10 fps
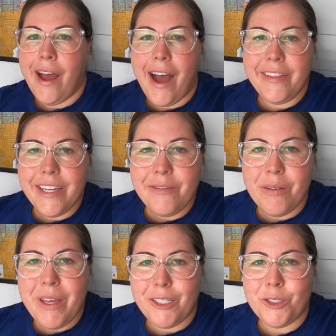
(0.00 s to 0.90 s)
I think
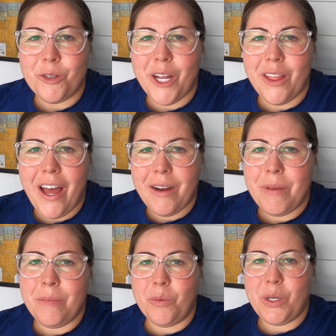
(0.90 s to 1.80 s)
from that story, a lot of people